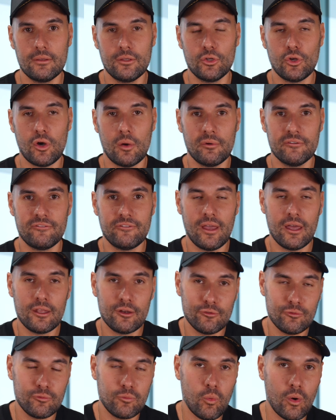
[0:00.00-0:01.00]
I'm a fan
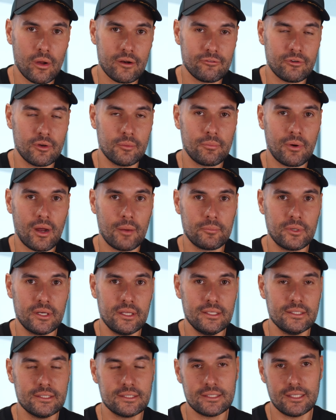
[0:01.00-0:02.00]
of waterfront
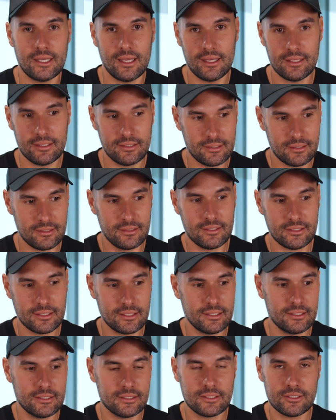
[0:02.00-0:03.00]
properties, and this
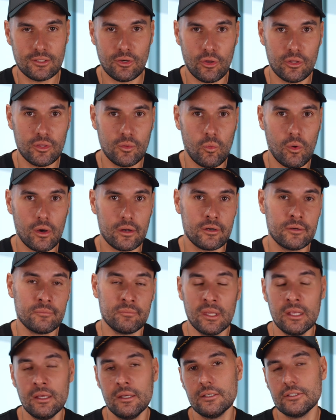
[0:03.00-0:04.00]
is on the water.
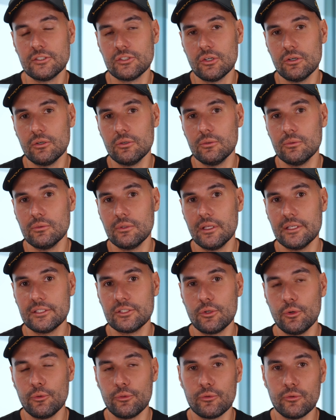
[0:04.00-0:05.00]
So let's
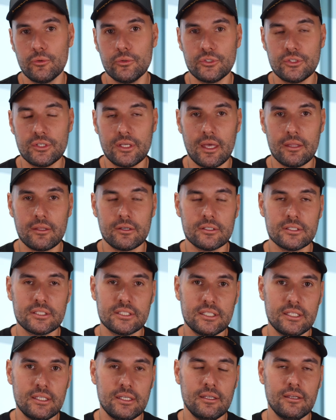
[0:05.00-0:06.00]
go through it together,
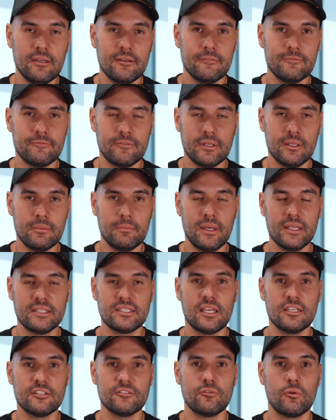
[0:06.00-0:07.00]
see if it makes
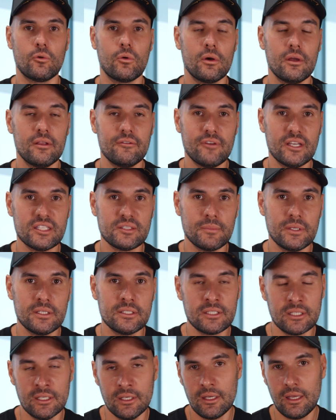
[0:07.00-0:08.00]
sense for
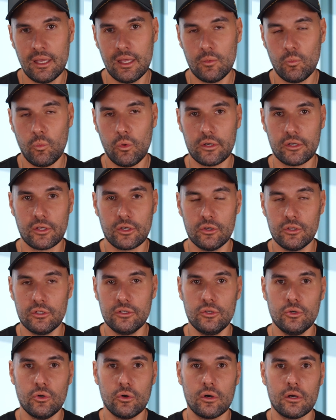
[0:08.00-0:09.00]
investment and what could
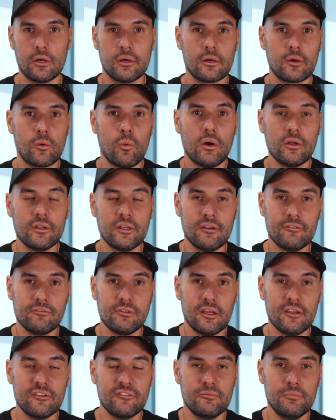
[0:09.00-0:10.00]
your quality of
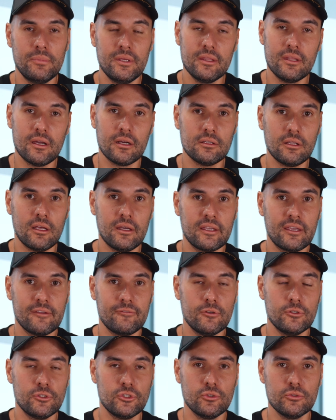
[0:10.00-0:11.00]
life be there like
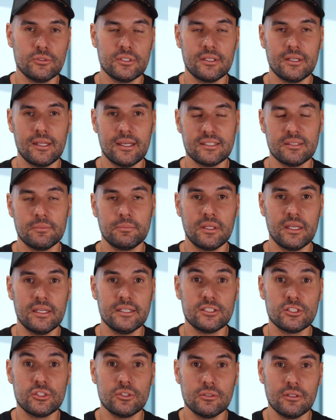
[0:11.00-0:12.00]
if you choose it as a
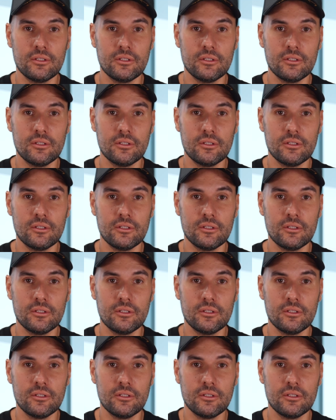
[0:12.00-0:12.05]
place to